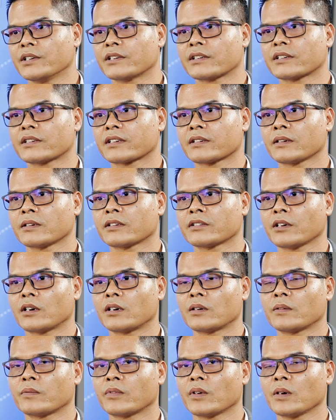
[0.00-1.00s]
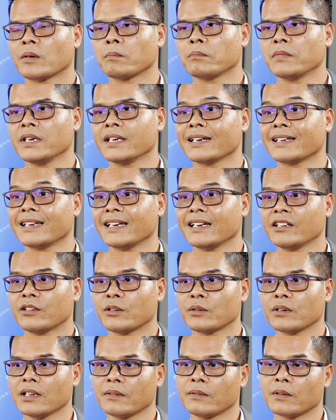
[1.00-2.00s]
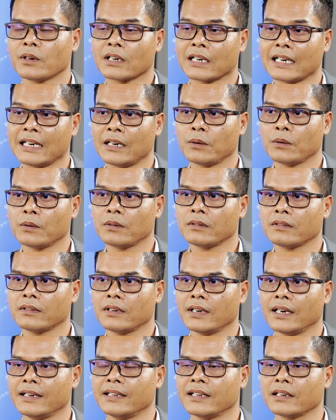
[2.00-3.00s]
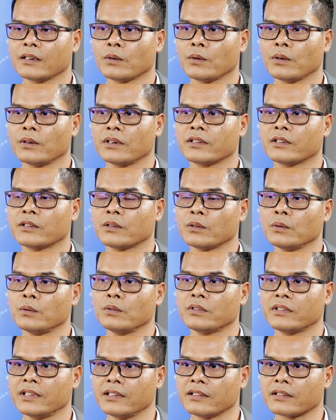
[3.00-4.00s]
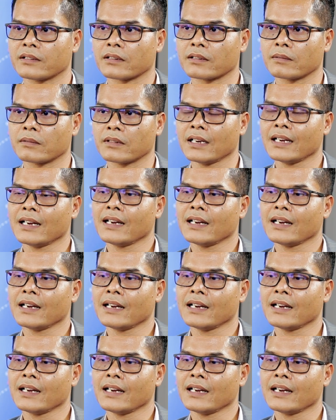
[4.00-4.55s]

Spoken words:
years, starting from being an entry-level accountant and then going to senior